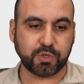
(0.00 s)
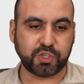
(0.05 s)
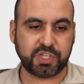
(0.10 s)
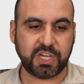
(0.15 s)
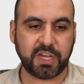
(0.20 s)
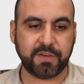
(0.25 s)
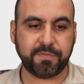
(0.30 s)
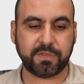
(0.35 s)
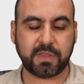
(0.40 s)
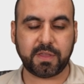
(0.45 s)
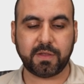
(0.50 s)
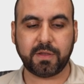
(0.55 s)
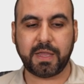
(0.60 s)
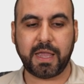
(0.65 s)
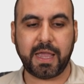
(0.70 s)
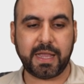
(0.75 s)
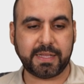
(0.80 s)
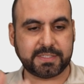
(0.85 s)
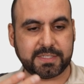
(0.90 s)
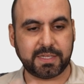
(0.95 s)
shift
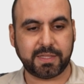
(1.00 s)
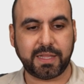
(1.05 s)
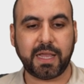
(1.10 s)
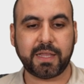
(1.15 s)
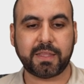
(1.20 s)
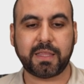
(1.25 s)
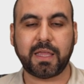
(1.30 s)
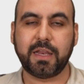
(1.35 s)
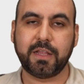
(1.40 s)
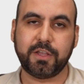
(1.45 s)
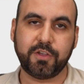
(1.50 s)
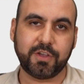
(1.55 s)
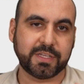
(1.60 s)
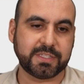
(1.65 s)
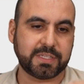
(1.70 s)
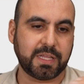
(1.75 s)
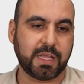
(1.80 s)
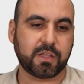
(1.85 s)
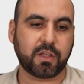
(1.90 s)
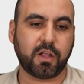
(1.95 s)
and select, and then you can
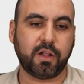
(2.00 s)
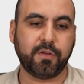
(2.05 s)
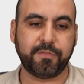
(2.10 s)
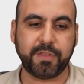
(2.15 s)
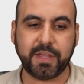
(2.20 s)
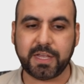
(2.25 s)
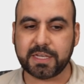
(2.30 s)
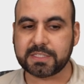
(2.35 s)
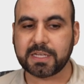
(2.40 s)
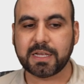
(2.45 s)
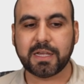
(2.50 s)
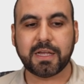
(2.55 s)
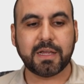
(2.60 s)
select all of this.